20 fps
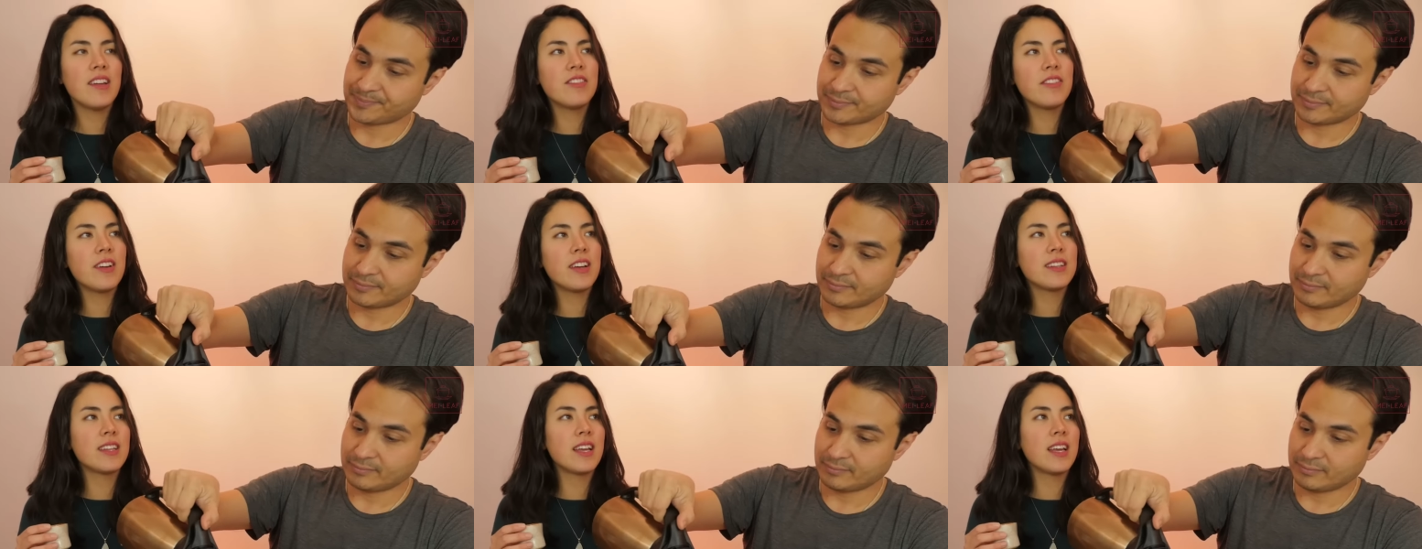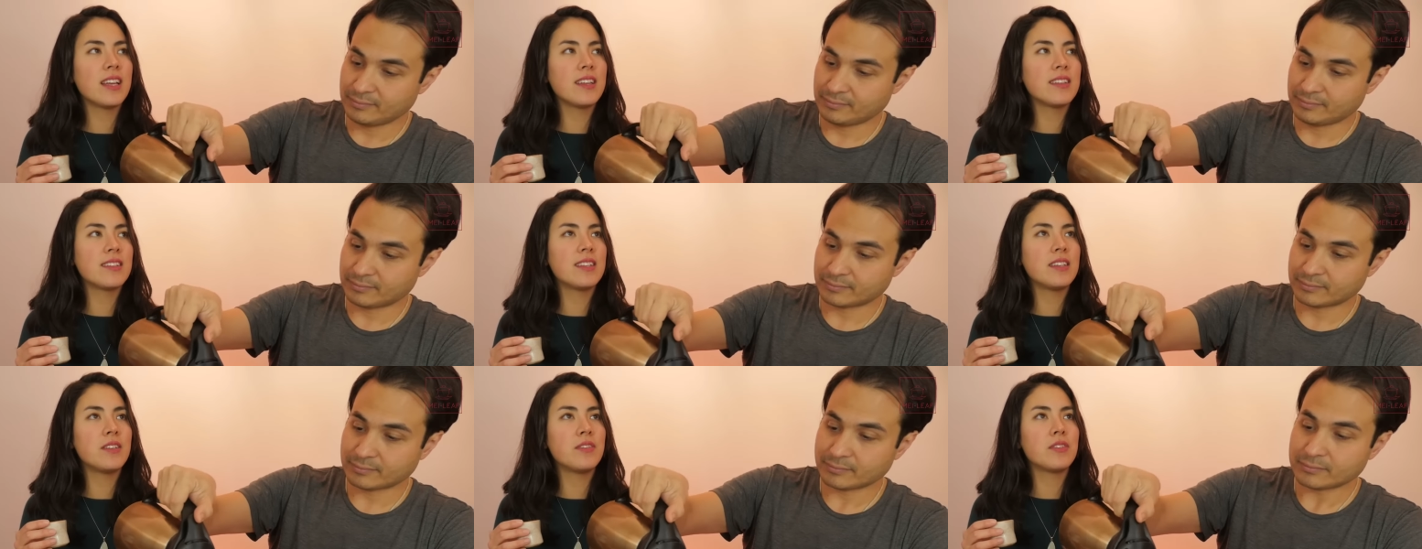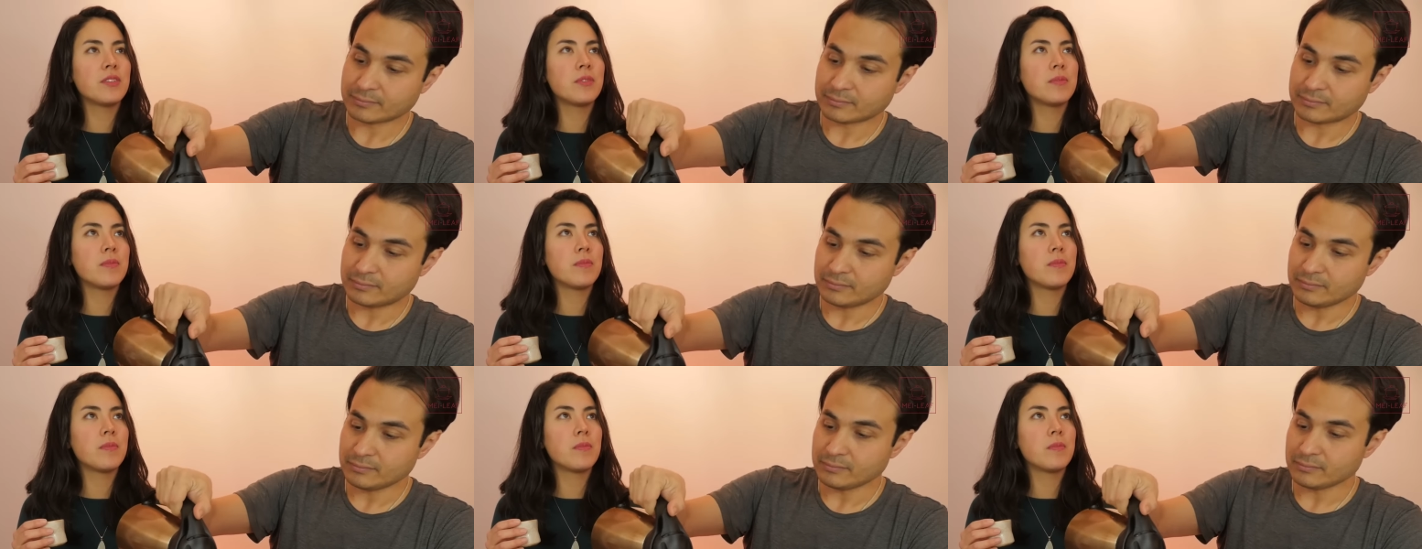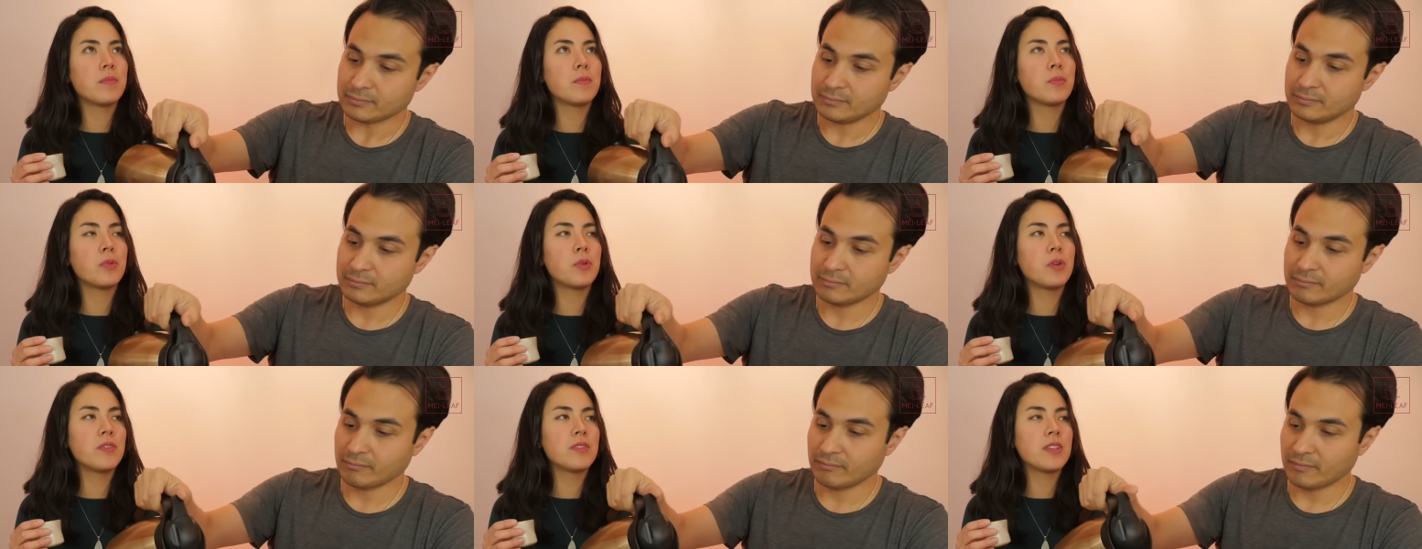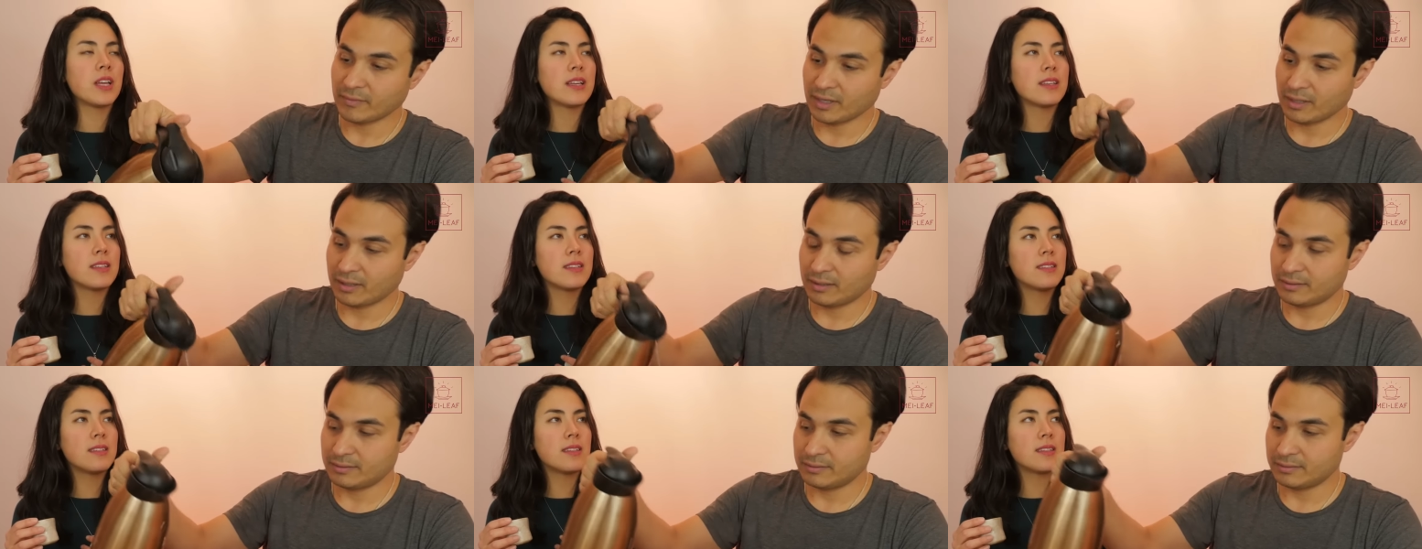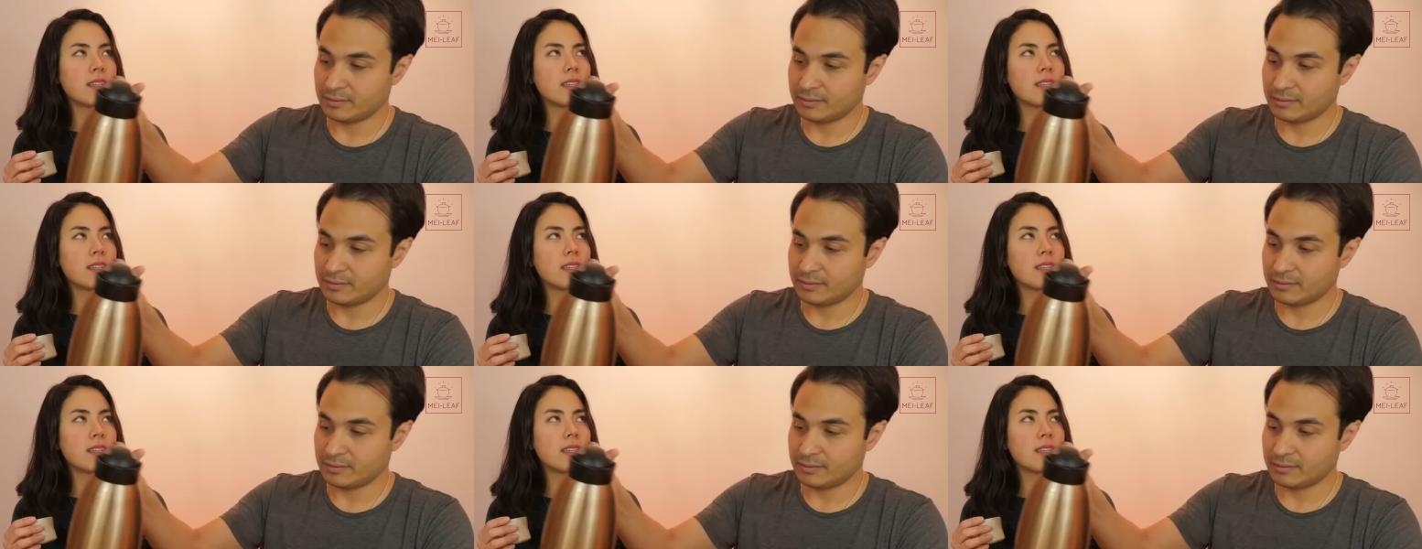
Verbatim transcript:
Speaker 1: I find that it's even more of that